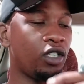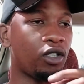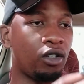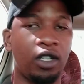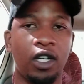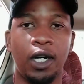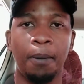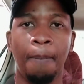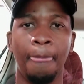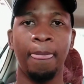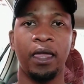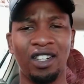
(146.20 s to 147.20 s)
a good car.
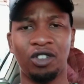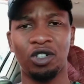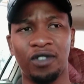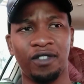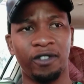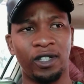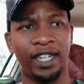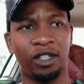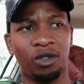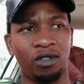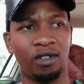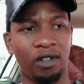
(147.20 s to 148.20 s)
I think they drove it for
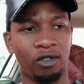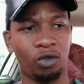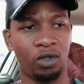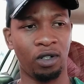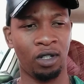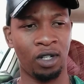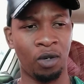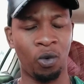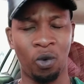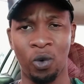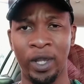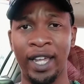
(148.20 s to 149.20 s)
like
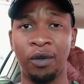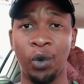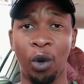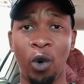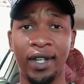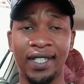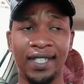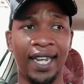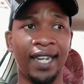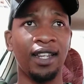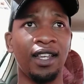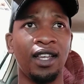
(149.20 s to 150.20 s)
with owner
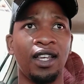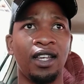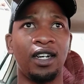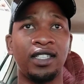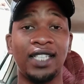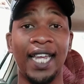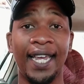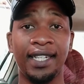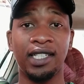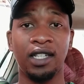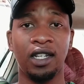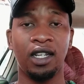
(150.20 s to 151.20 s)

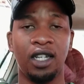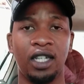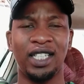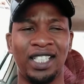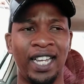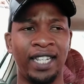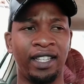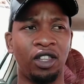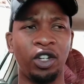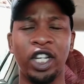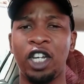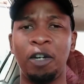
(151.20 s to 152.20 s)
stays like
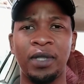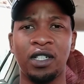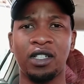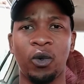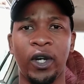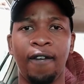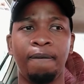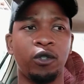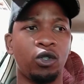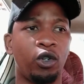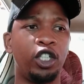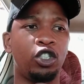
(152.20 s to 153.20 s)
30 kilometers away,
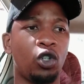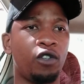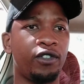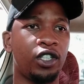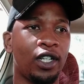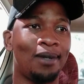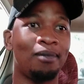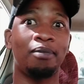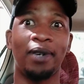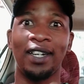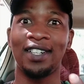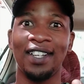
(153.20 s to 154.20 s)
so he drove it here,
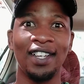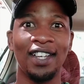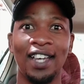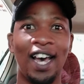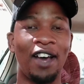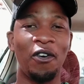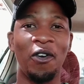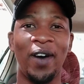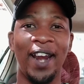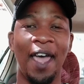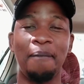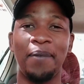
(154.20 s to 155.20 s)
but I don't know
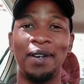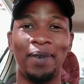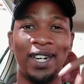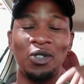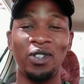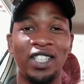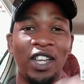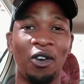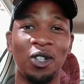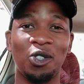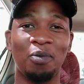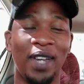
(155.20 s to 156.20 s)
what happened. But as soon as I
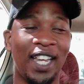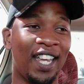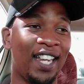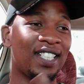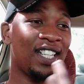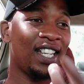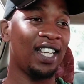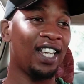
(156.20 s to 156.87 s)
got to my gate,